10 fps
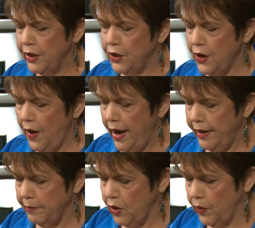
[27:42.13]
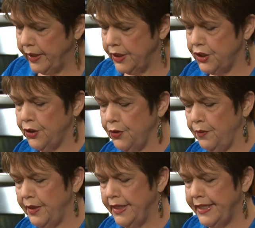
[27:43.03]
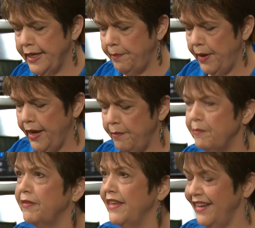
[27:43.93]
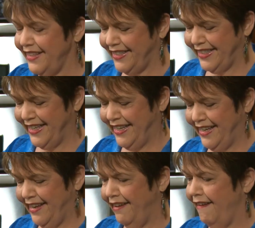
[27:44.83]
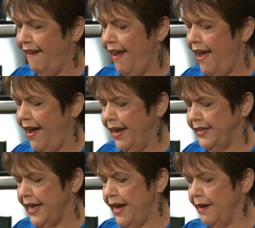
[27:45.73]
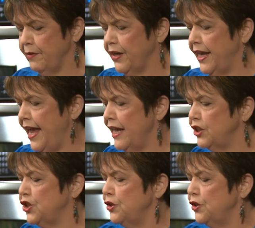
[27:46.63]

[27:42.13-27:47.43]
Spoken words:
I am going to dip up this, and I'm going to ask you